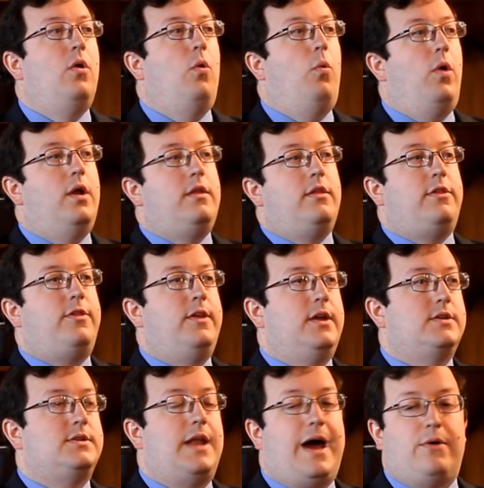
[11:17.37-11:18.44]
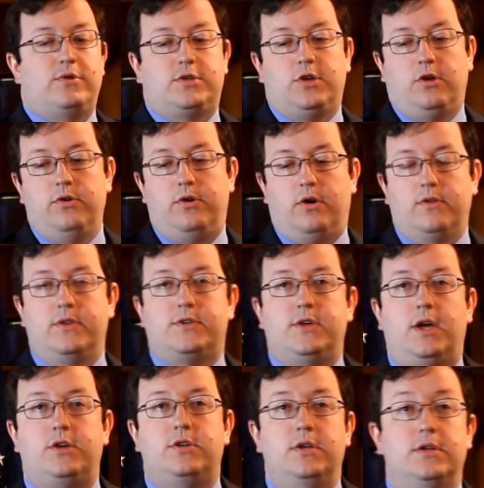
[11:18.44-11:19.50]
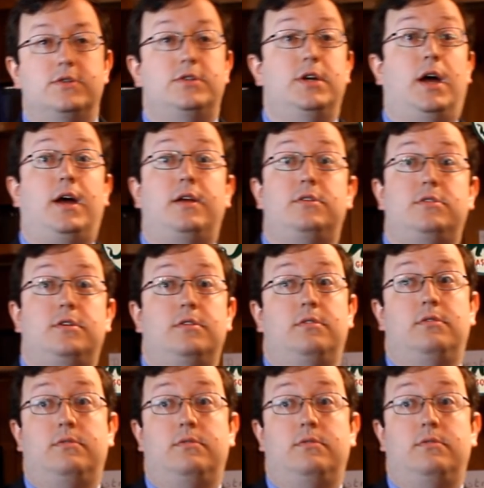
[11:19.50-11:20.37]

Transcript: one of the things that I was told during the session is, Josh,